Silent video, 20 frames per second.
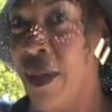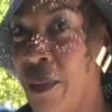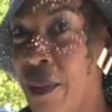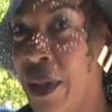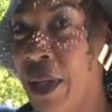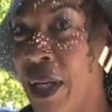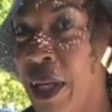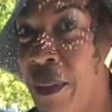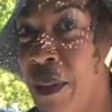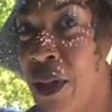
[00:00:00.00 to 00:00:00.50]

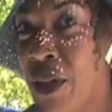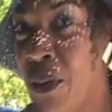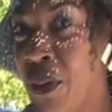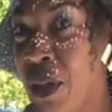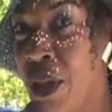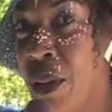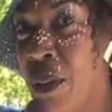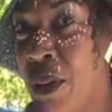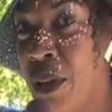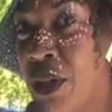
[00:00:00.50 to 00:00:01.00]
My name is
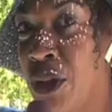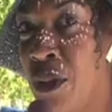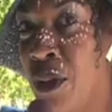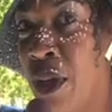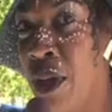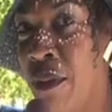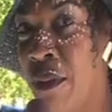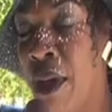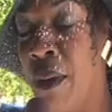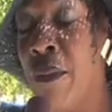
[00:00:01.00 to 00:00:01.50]
Wendy
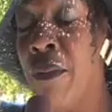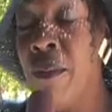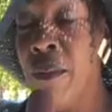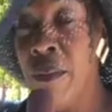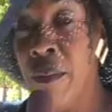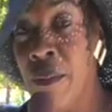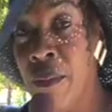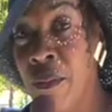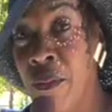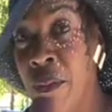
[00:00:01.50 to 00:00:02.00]
Bourgeois. I'm,
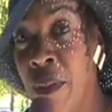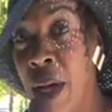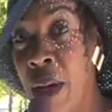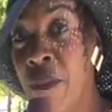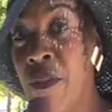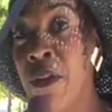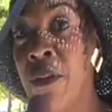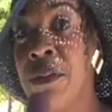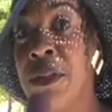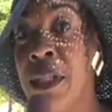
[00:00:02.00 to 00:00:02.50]

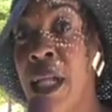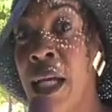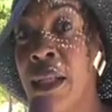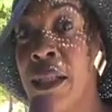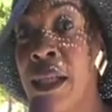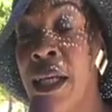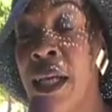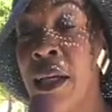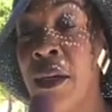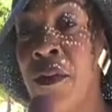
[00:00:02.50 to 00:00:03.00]
I'm from
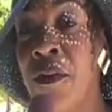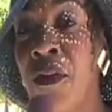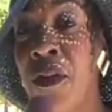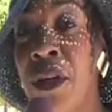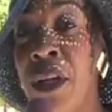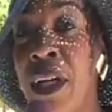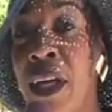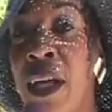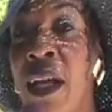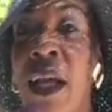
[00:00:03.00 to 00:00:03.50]
Stockton,
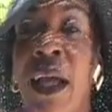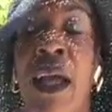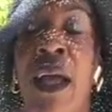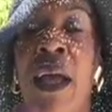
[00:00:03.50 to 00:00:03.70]
California,